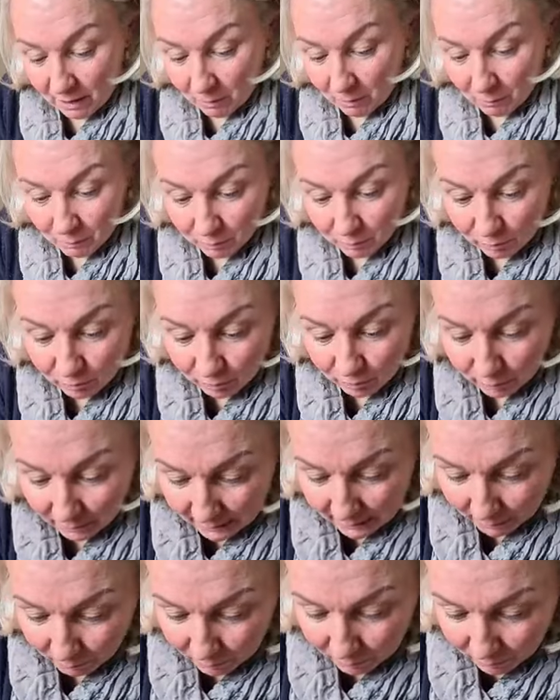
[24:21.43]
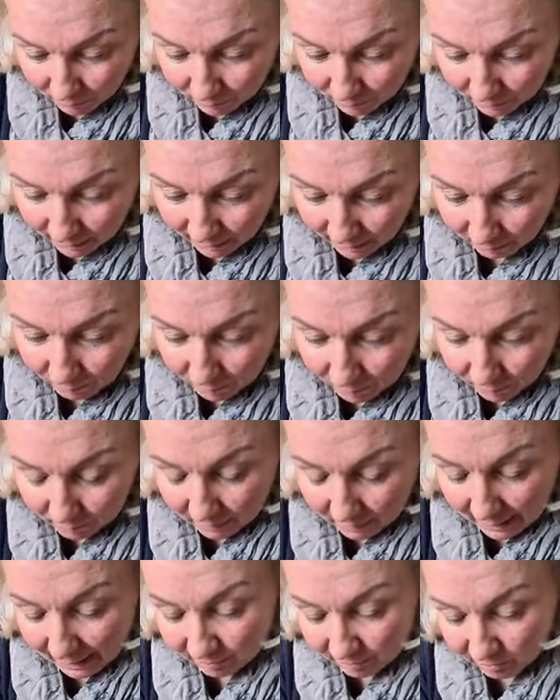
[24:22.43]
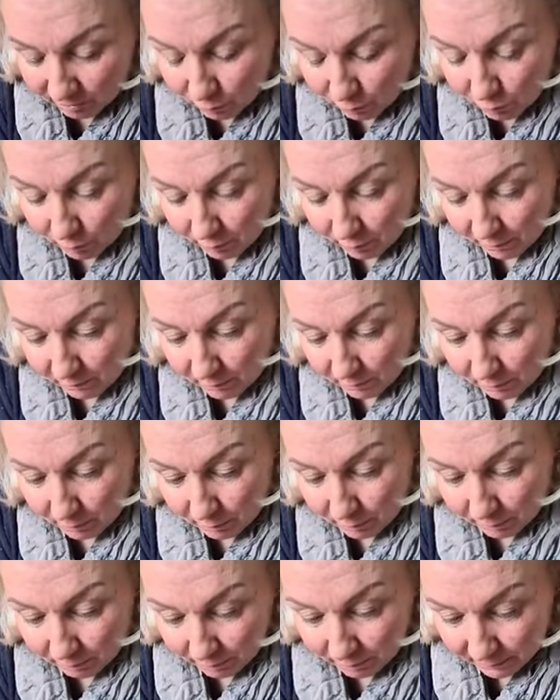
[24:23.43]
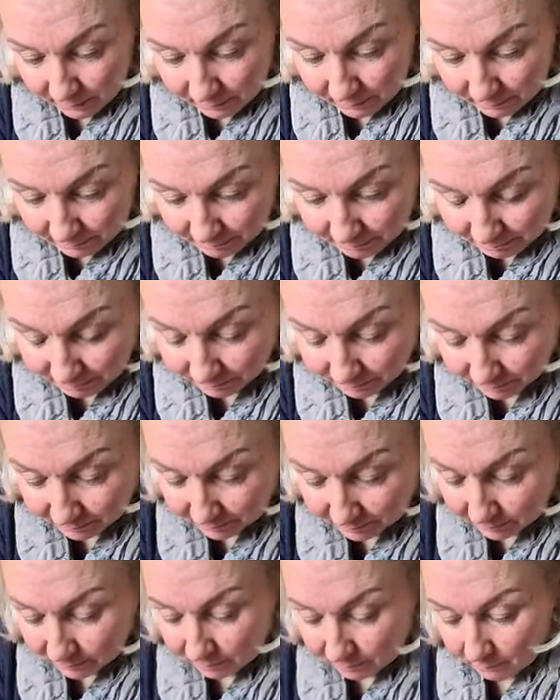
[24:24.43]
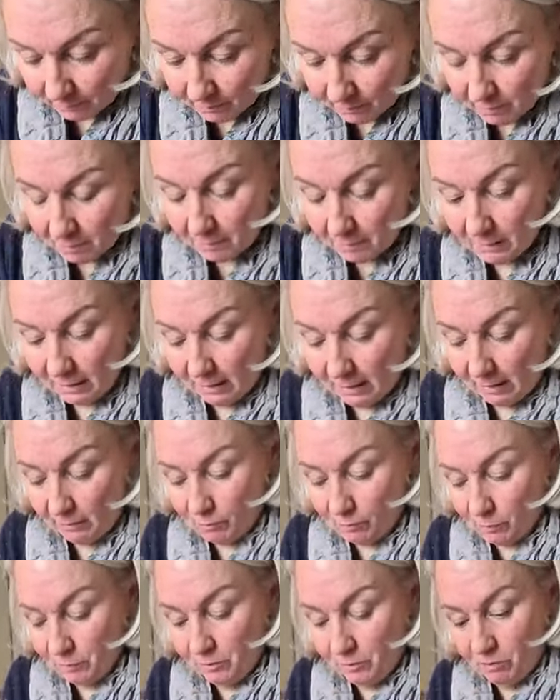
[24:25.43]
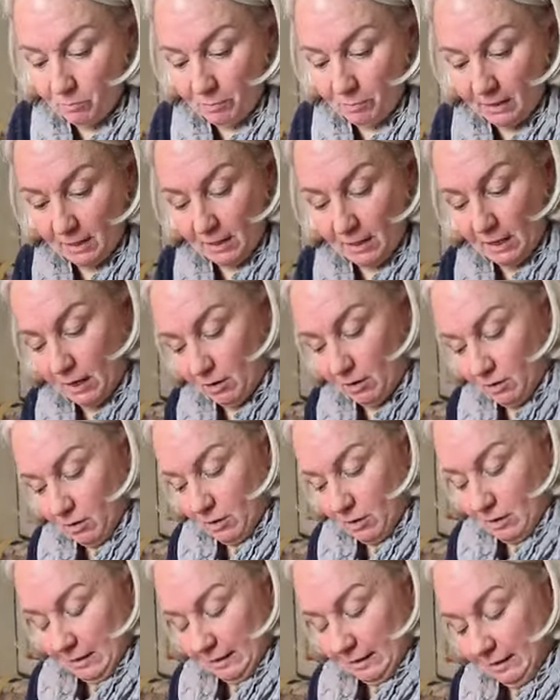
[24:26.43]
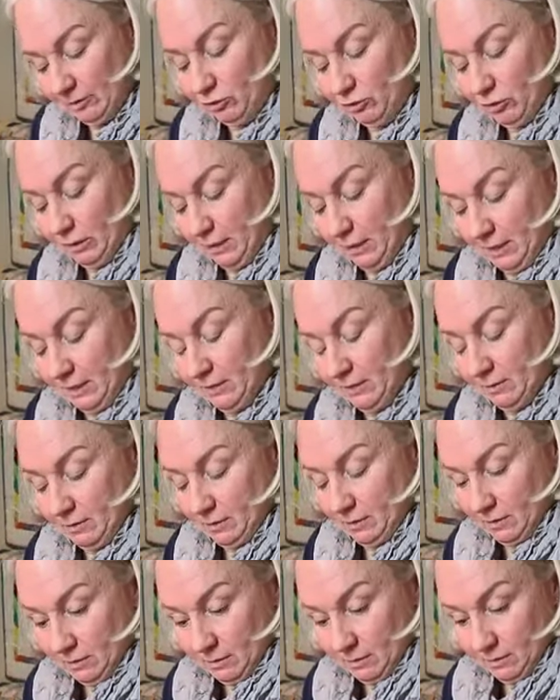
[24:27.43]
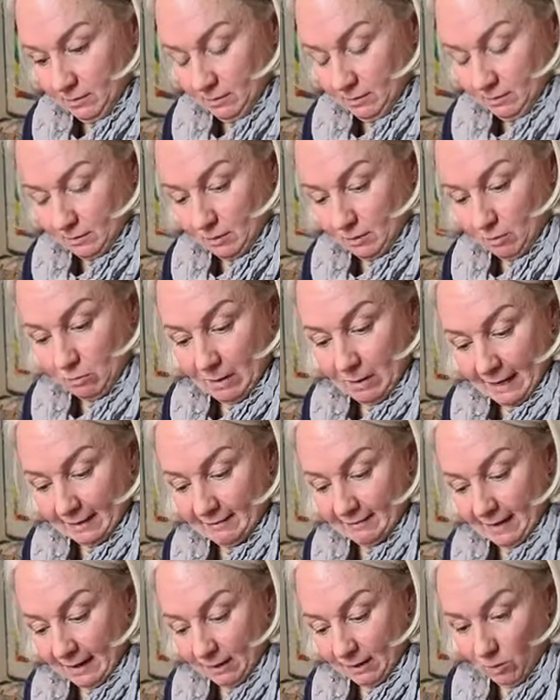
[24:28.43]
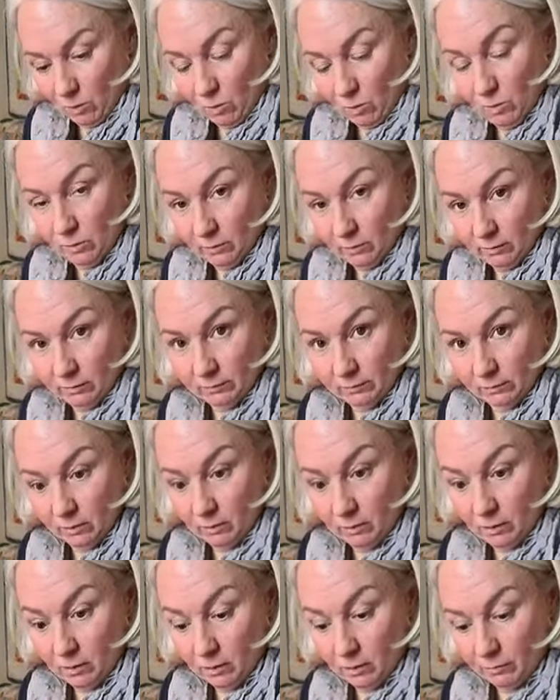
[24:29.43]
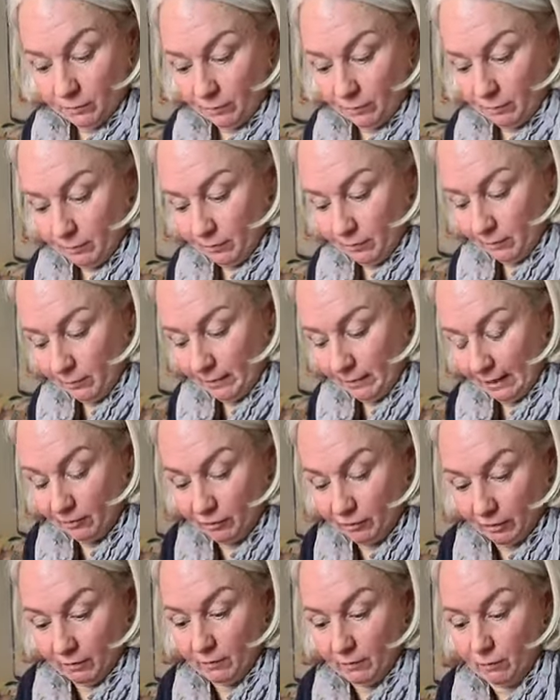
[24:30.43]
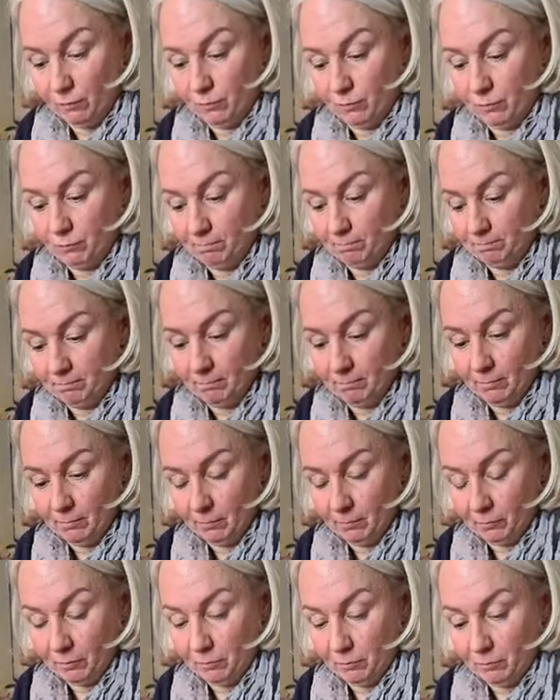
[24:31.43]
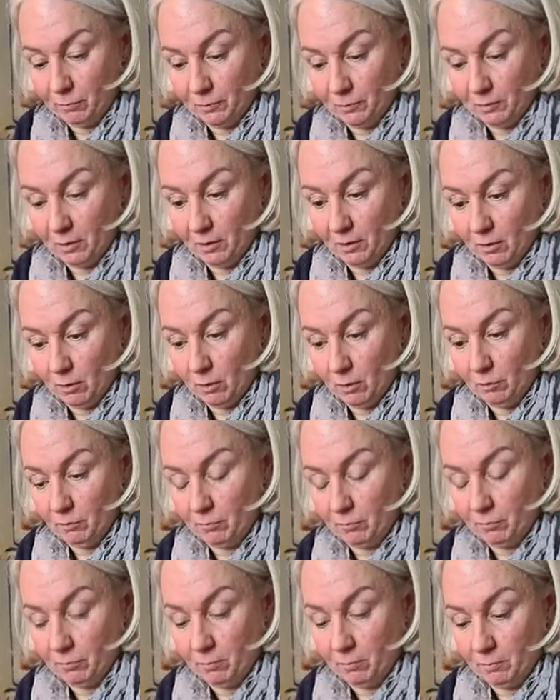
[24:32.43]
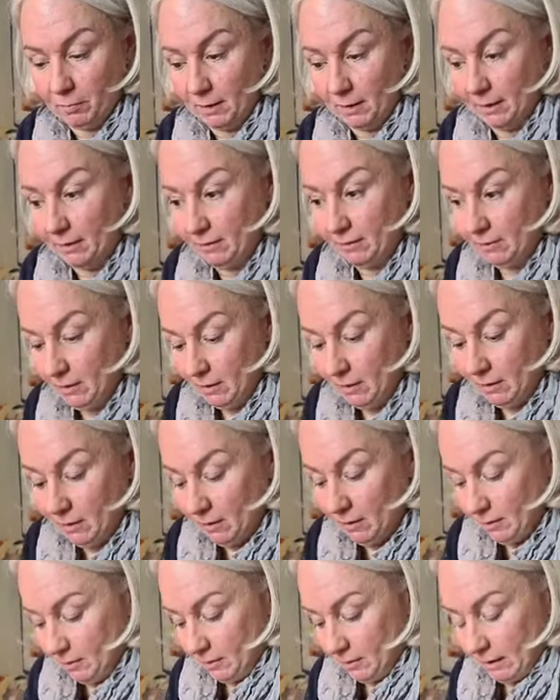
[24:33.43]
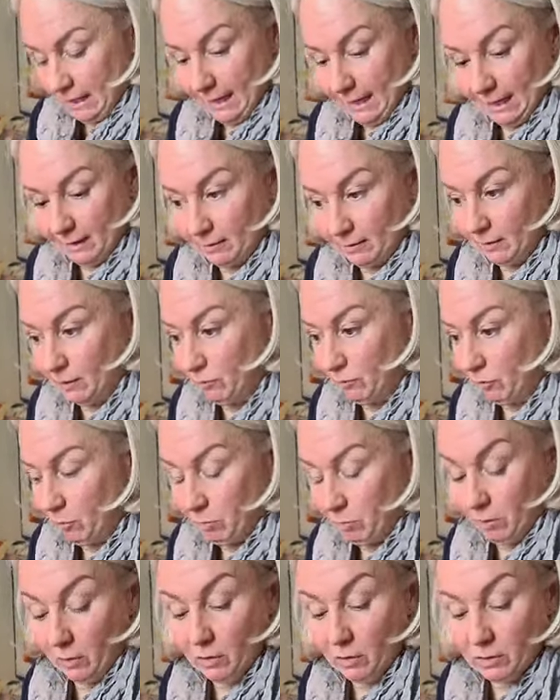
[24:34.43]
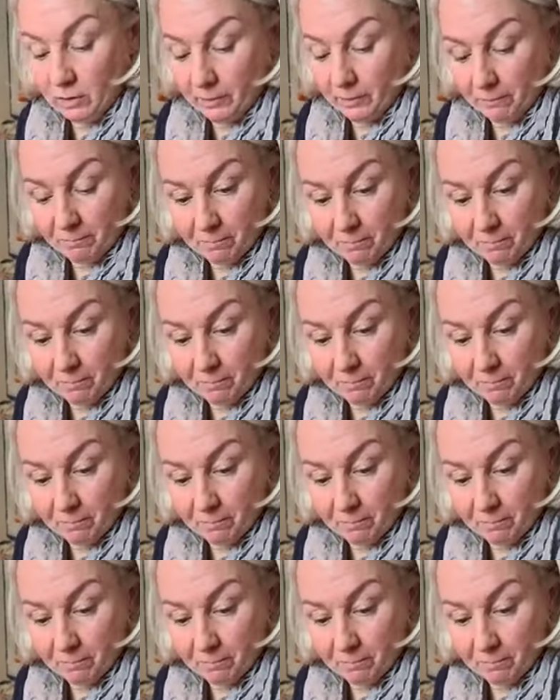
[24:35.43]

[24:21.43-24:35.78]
I will do, and I will actually draw this up properly. It is going to be literally a rectangle of sashing, so probably 4.5 by the length of the block.